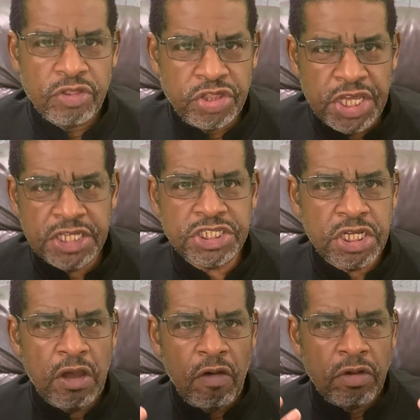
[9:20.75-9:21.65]
This
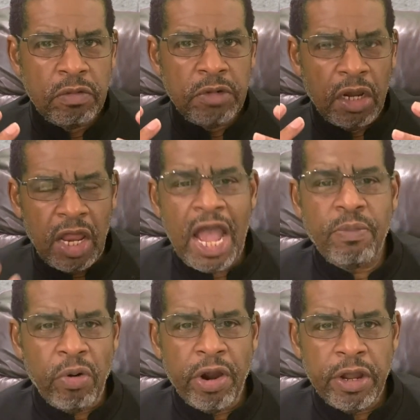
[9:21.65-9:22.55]

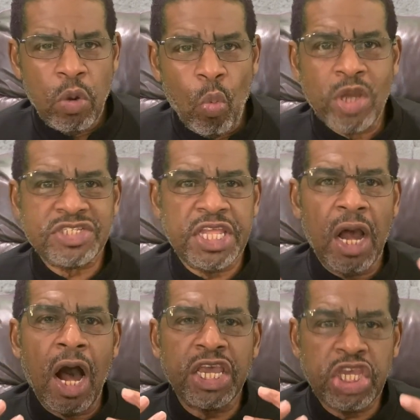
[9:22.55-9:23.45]
library was the
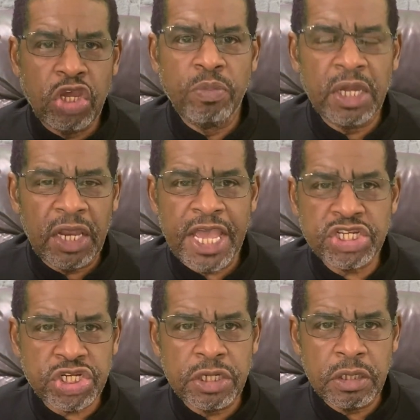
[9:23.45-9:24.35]

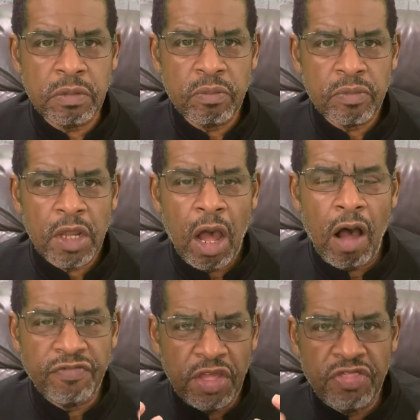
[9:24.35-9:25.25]
accumulation
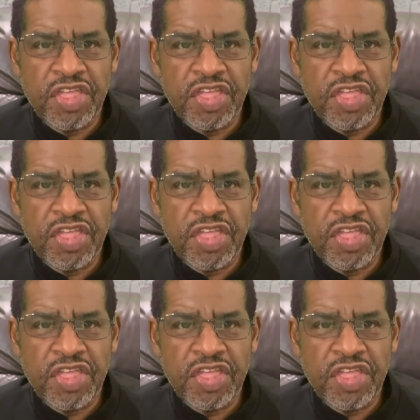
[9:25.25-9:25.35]
of the